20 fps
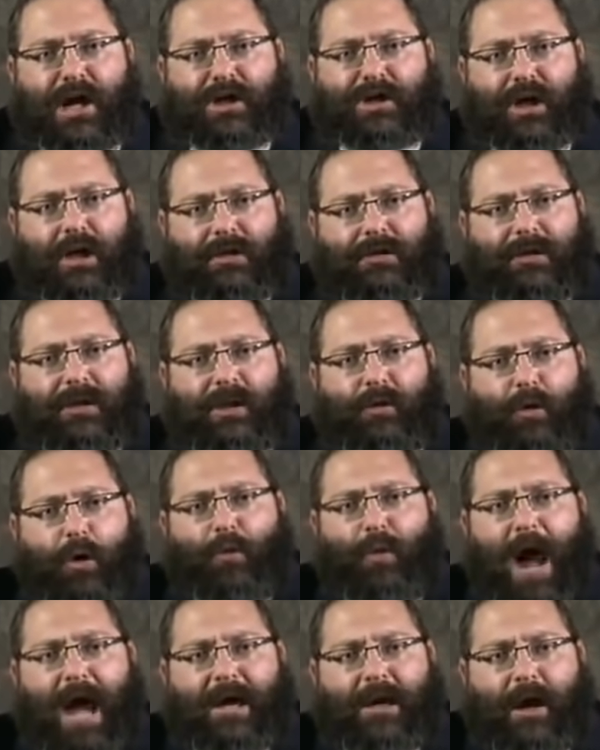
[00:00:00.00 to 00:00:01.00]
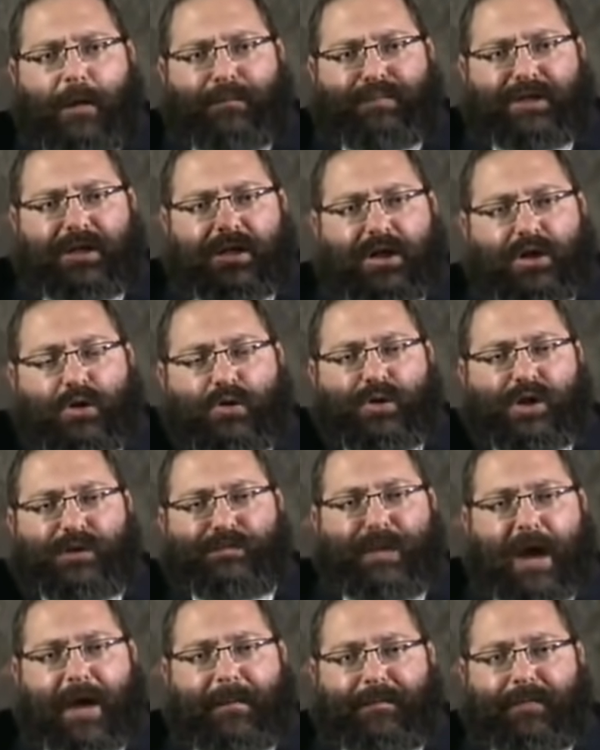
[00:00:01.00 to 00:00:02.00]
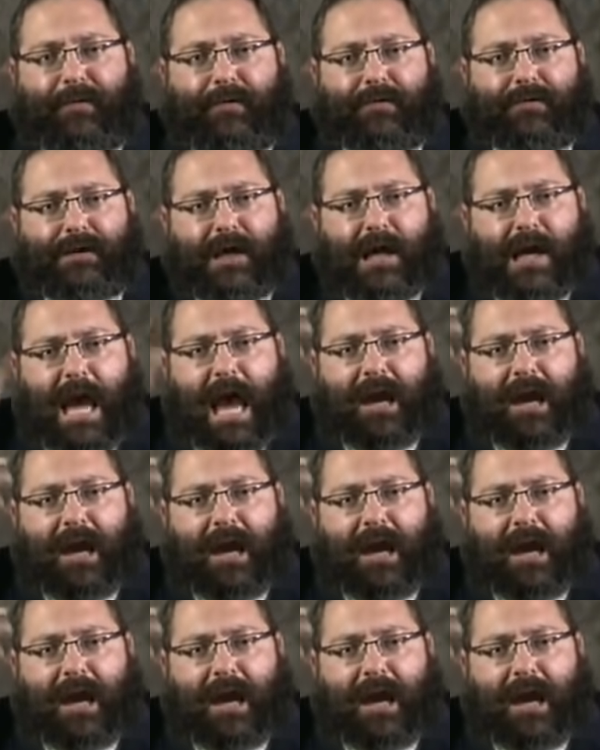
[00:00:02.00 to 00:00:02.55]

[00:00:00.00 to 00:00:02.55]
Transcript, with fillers: Suddenly there were write-ups in the newspapers